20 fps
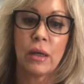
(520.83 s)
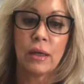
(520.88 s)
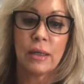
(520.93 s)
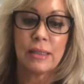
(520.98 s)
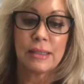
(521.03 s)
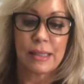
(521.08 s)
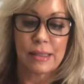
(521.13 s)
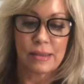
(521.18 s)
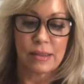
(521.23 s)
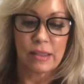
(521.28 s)

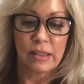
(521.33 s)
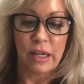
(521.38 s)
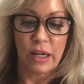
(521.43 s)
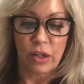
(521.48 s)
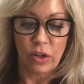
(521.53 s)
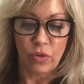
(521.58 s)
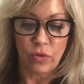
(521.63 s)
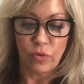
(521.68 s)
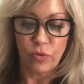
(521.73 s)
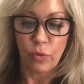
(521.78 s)

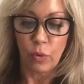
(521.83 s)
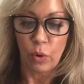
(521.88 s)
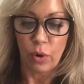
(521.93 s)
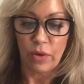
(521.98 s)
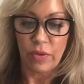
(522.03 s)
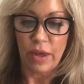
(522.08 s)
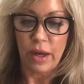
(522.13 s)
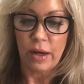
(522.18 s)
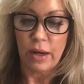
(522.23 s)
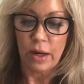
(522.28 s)
designated for
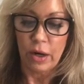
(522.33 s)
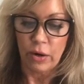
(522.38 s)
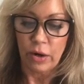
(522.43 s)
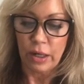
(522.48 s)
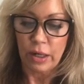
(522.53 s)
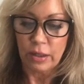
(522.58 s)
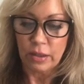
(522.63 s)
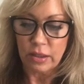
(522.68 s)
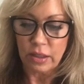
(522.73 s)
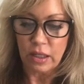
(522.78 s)
that
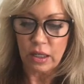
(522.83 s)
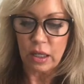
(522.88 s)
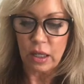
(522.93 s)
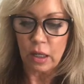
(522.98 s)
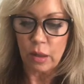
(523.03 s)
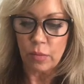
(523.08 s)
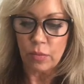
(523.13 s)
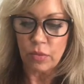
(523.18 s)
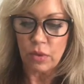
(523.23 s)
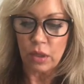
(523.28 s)
area to
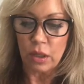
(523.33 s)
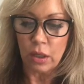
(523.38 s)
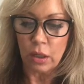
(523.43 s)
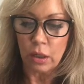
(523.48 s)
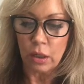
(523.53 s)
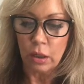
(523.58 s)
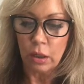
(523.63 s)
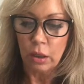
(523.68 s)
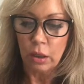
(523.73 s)
keep the